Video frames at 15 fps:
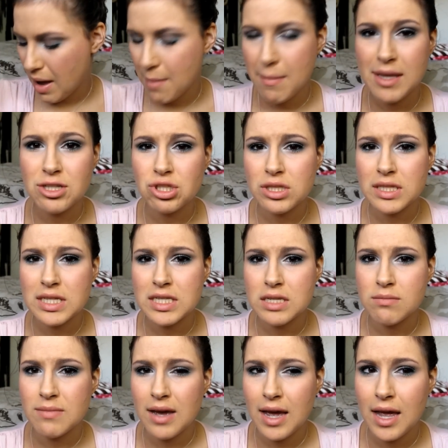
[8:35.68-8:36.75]
mentioned this
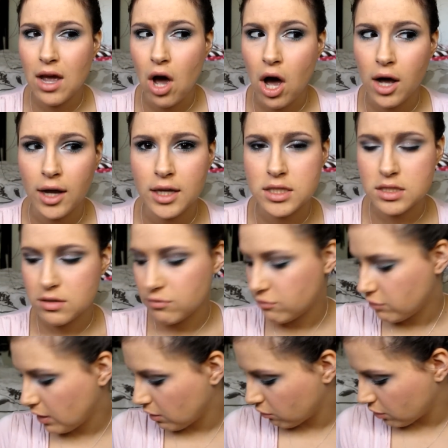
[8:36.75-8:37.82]
in my August
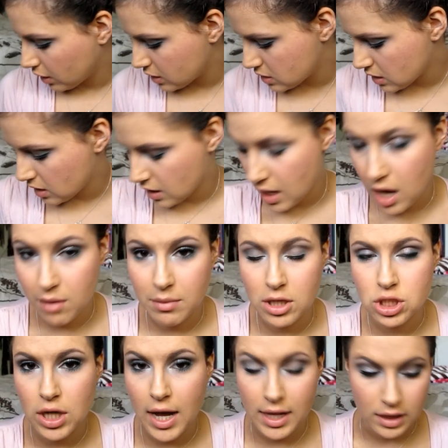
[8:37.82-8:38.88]
favorites and how
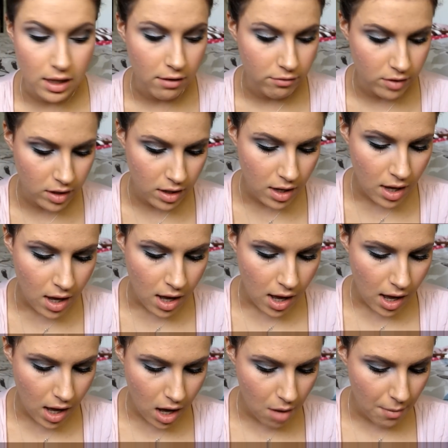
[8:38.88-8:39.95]
much I love it.
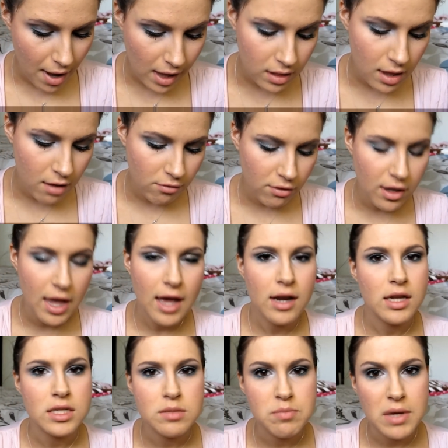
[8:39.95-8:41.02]
I love it, and
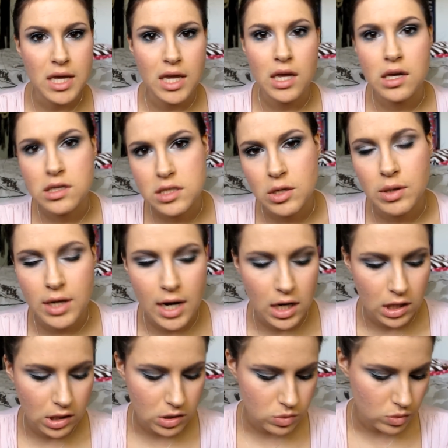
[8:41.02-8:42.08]
it's pink, so it kind
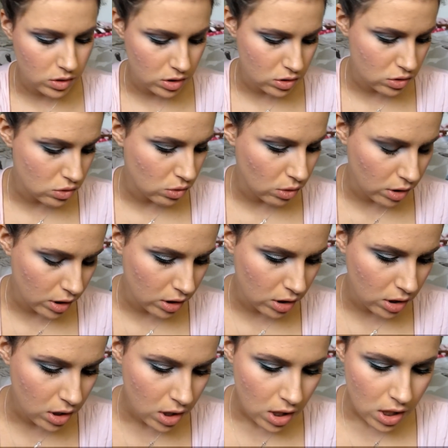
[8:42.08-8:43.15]
of goes with the
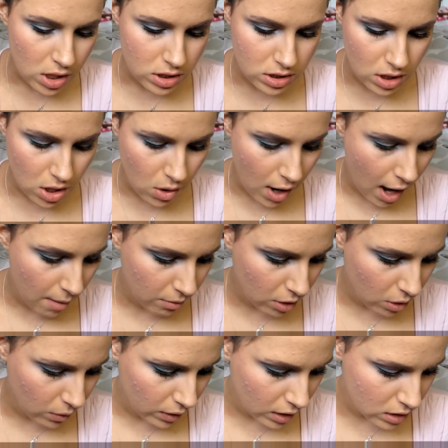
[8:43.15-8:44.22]
tutorial. So I'm
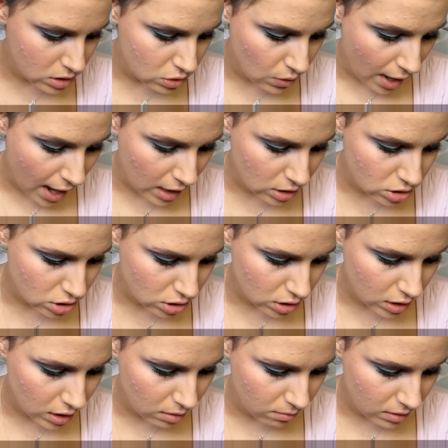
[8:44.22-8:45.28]
going to
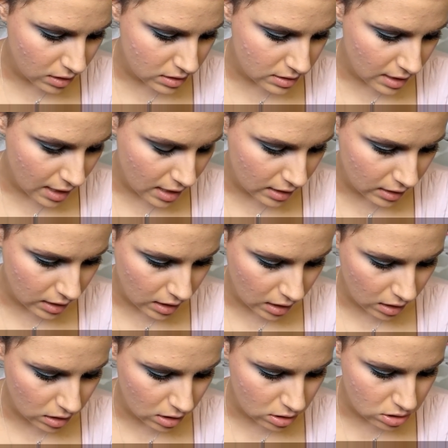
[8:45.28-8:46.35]
actually be
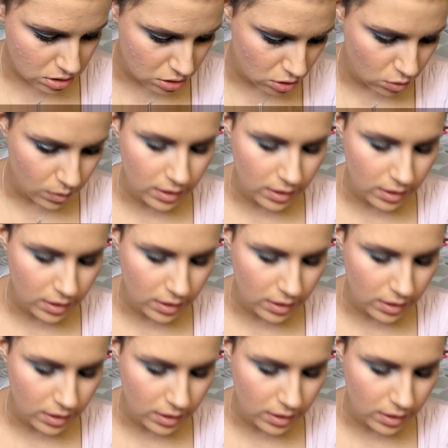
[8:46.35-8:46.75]
taking the 2